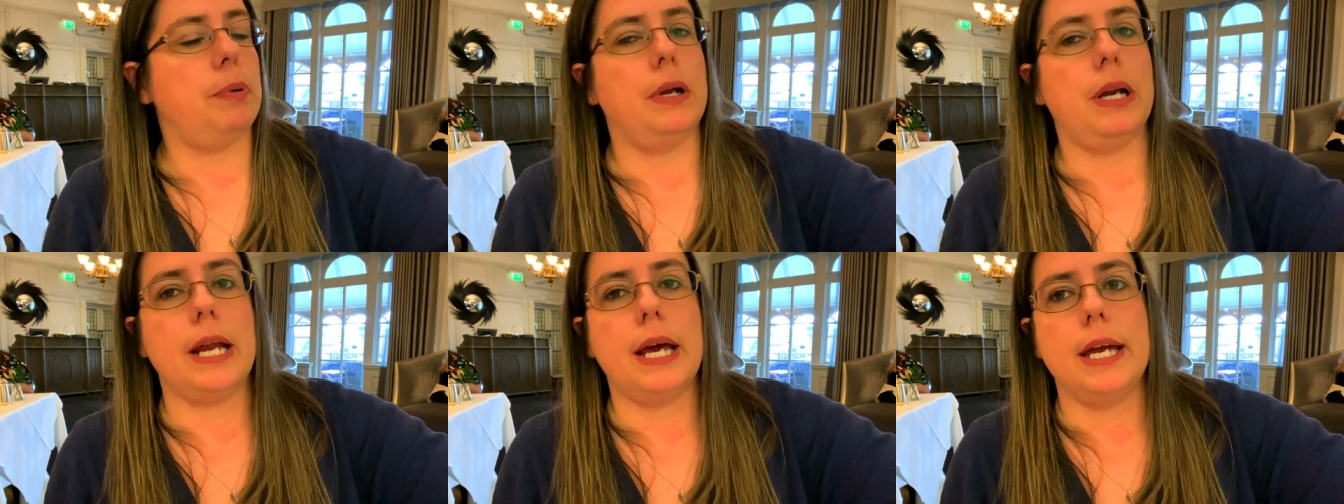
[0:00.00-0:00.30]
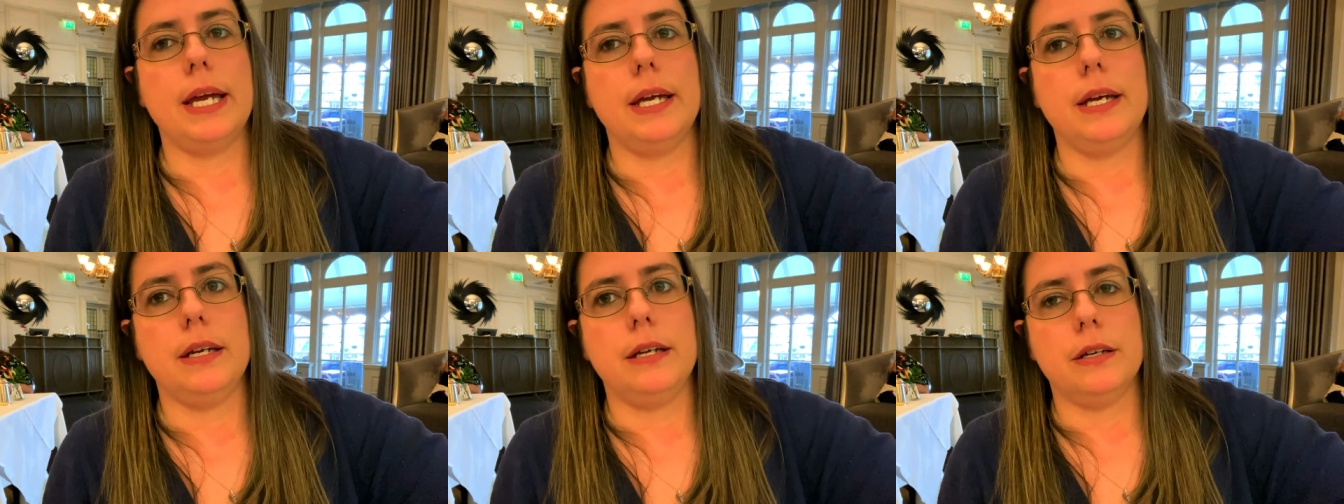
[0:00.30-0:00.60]

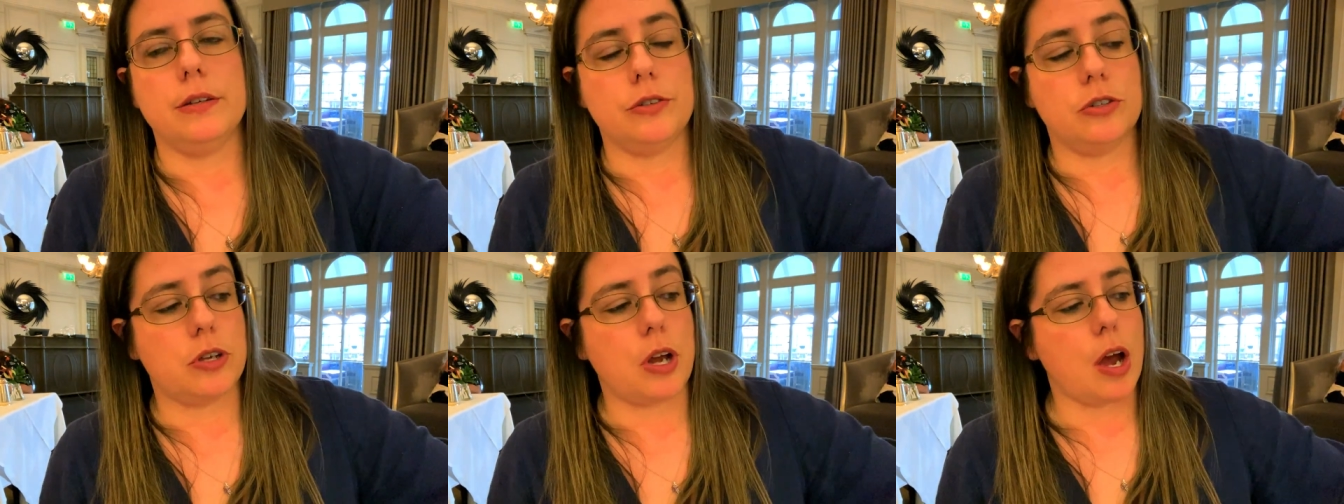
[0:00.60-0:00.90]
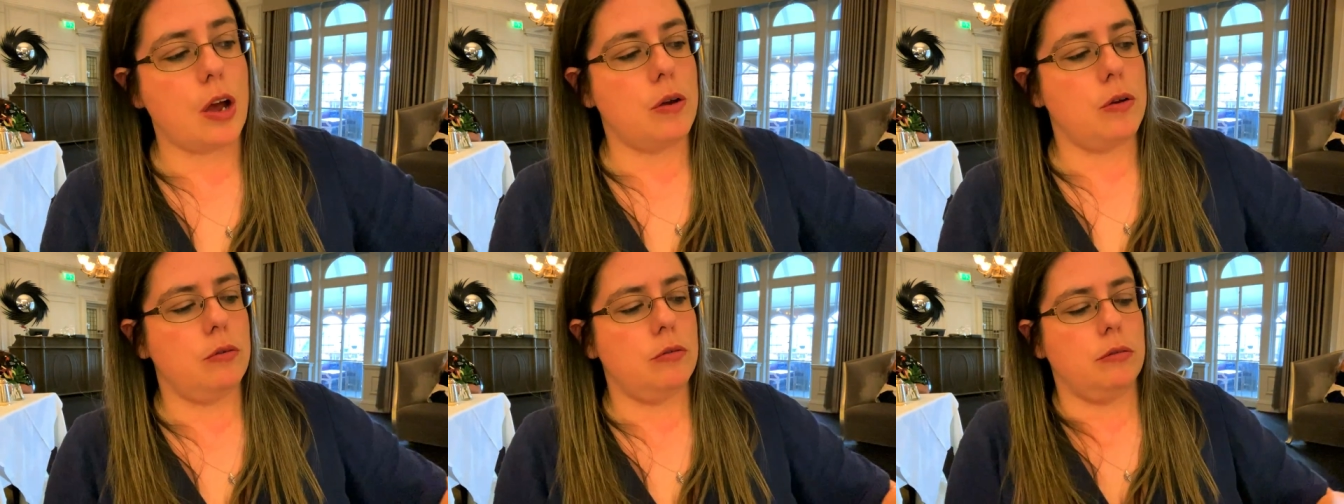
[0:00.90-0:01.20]
plain
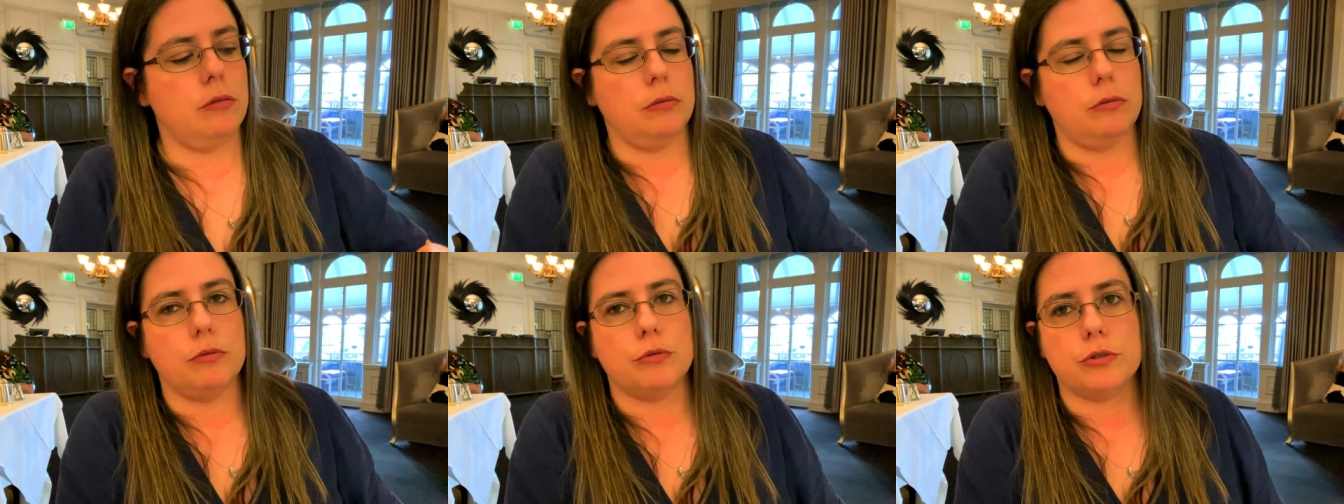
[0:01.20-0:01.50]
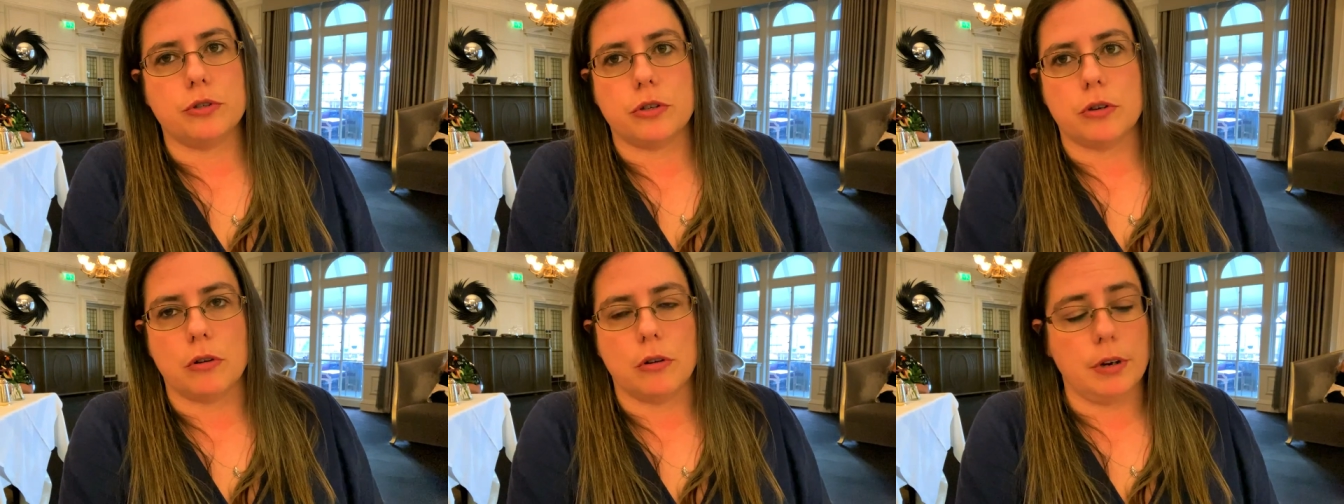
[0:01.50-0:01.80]
scone or
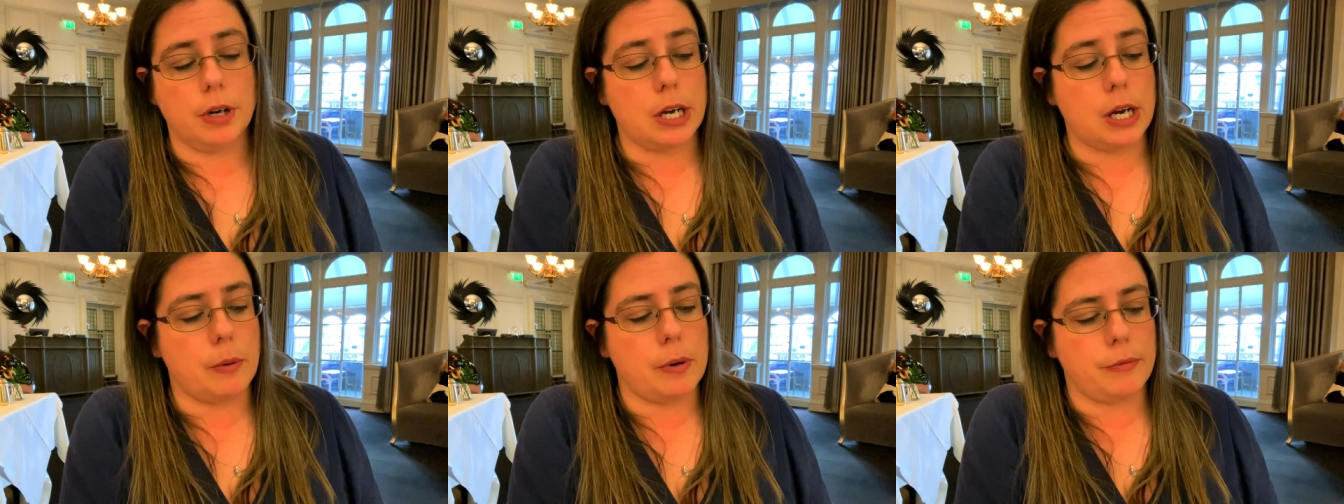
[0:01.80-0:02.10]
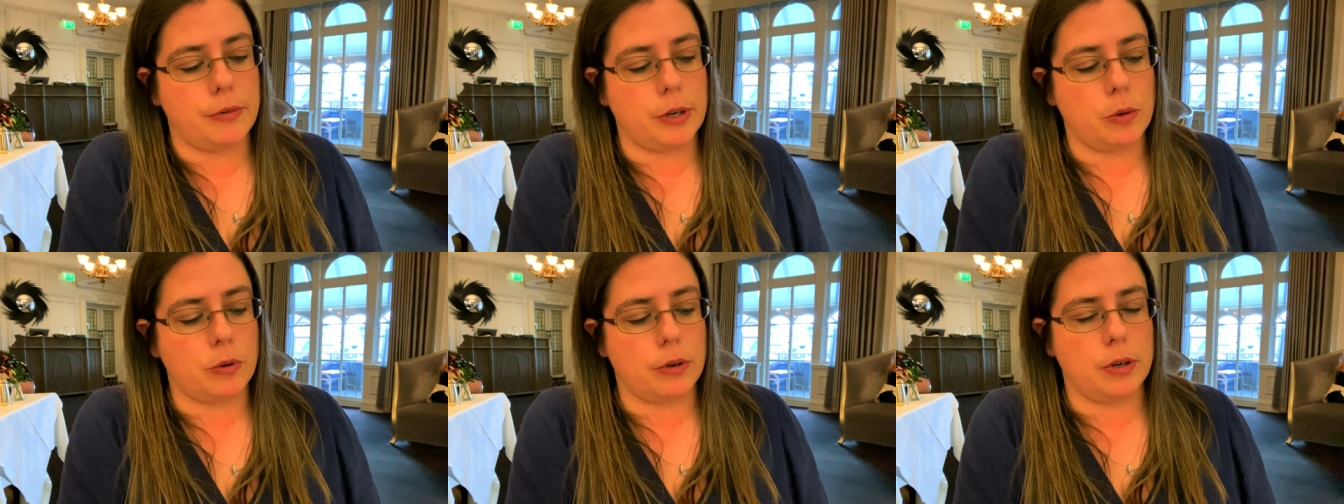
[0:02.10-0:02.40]
scone,
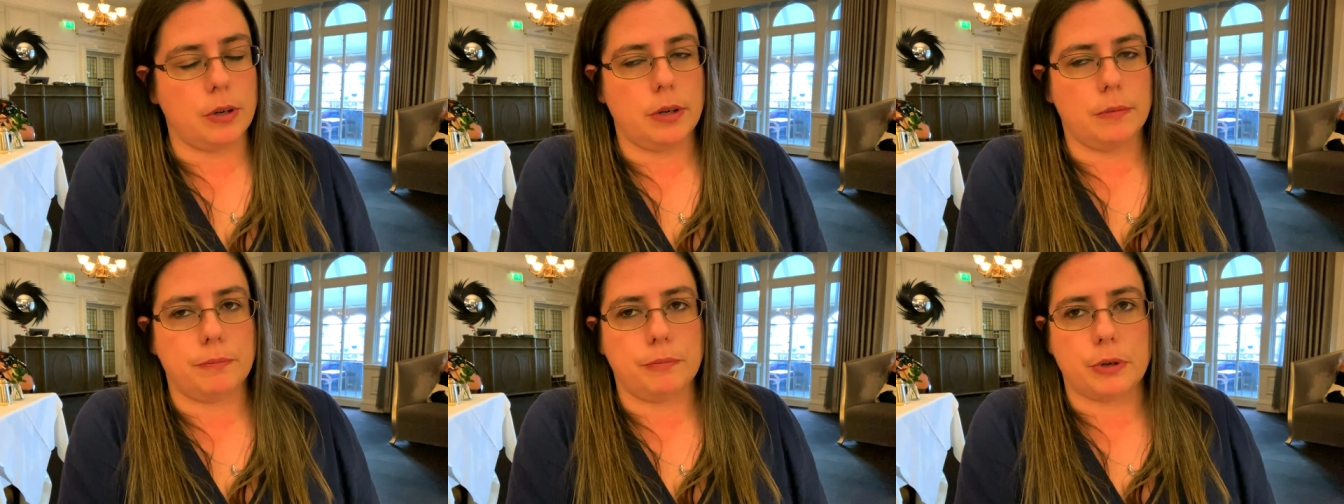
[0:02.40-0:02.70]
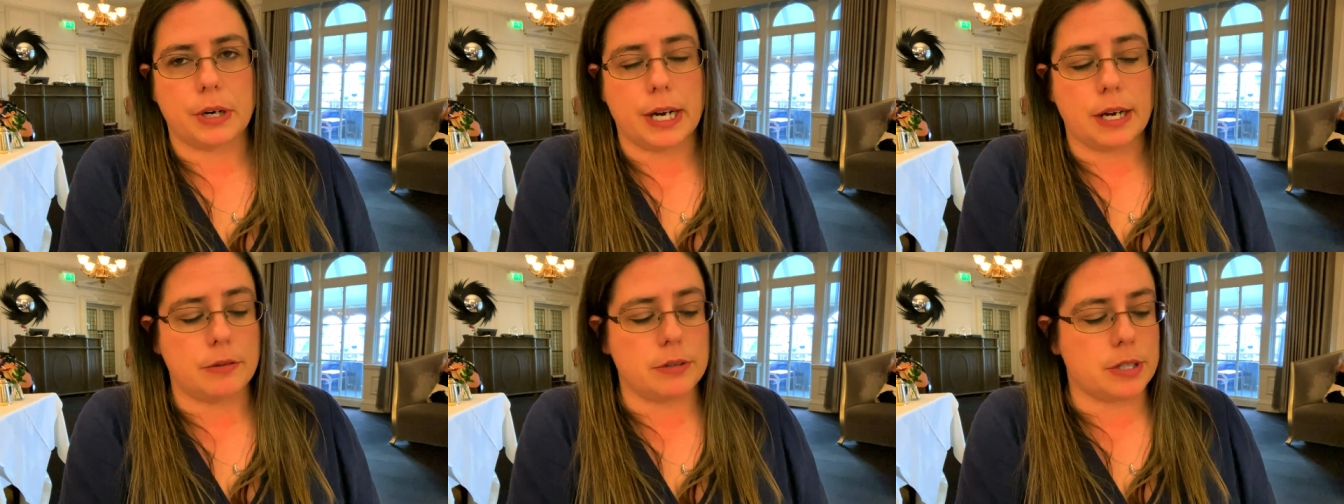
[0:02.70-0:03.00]
however you want to
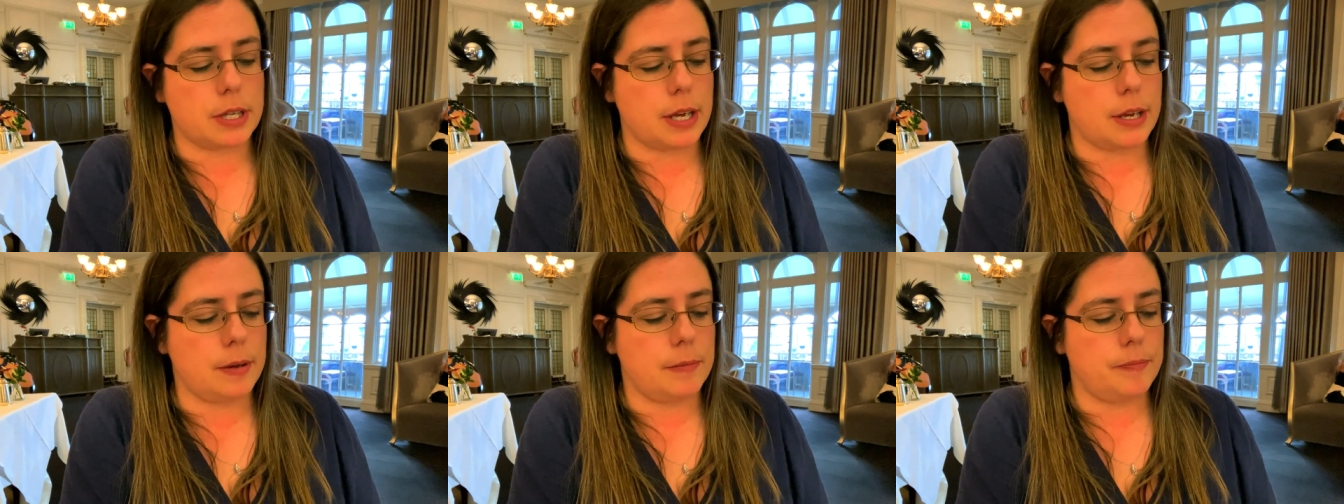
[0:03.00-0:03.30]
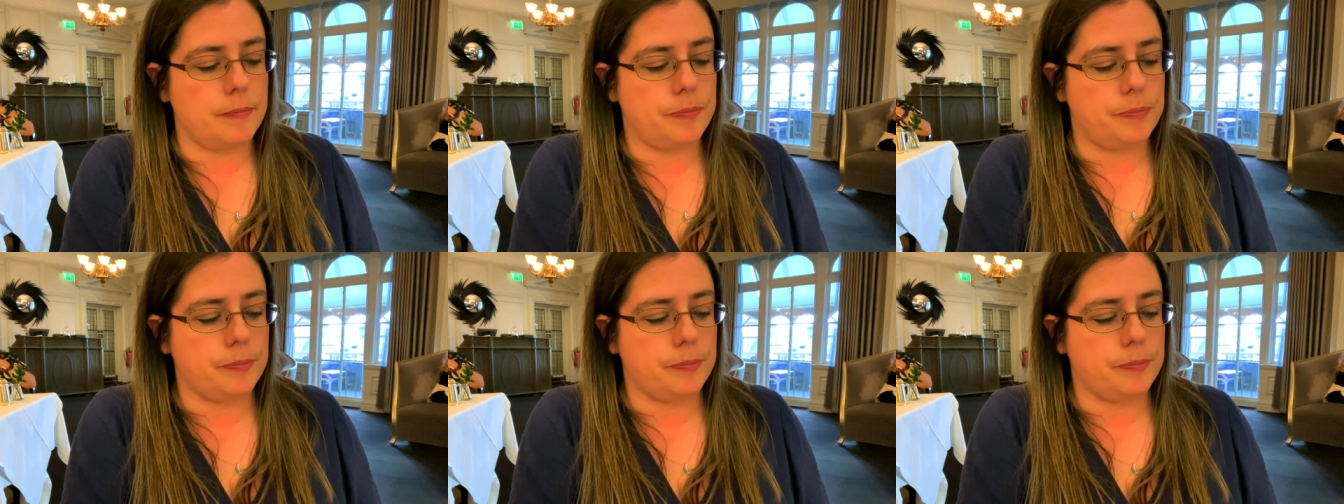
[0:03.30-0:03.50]
pronounce it.